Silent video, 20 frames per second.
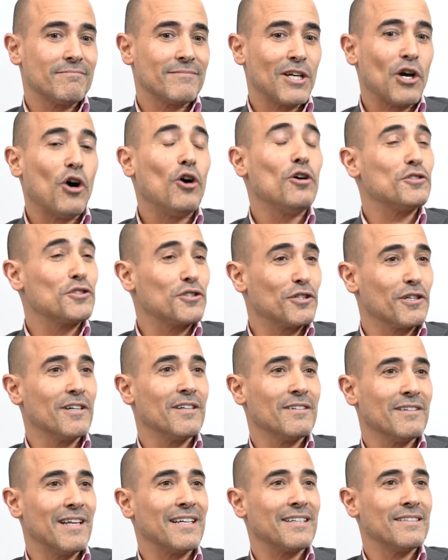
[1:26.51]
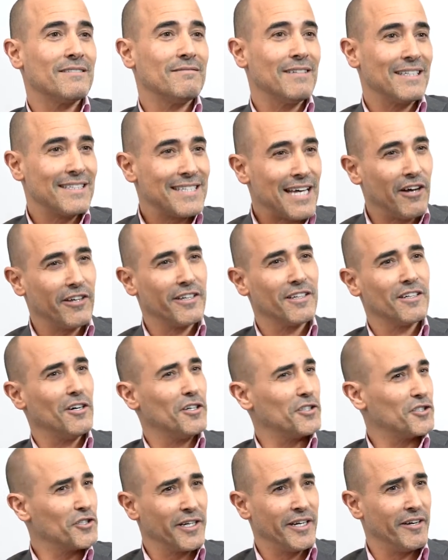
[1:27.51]
culture, that Italian
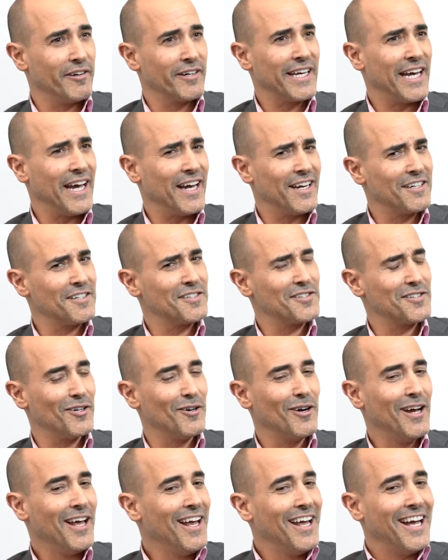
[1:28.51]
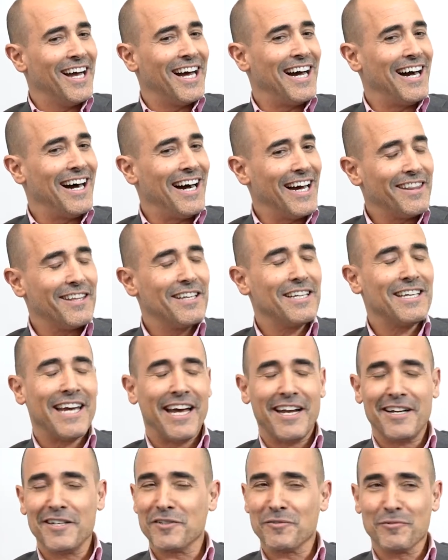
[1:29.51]
culture here in Canada. So I think
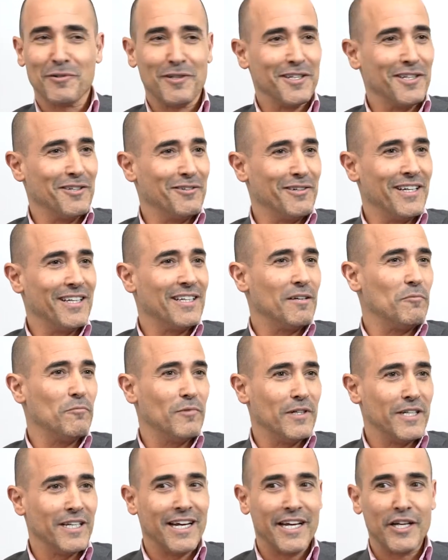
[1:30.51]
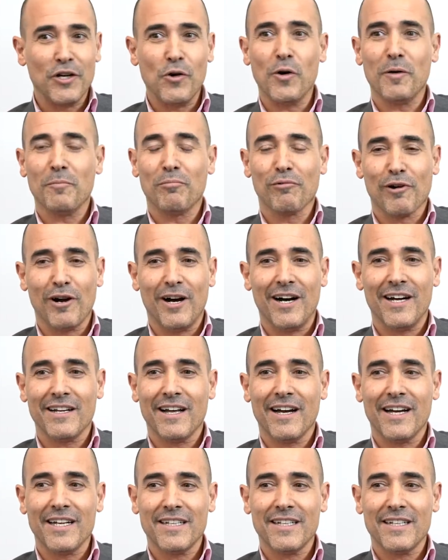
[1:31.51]
Canada is really unique, and when I go abroad,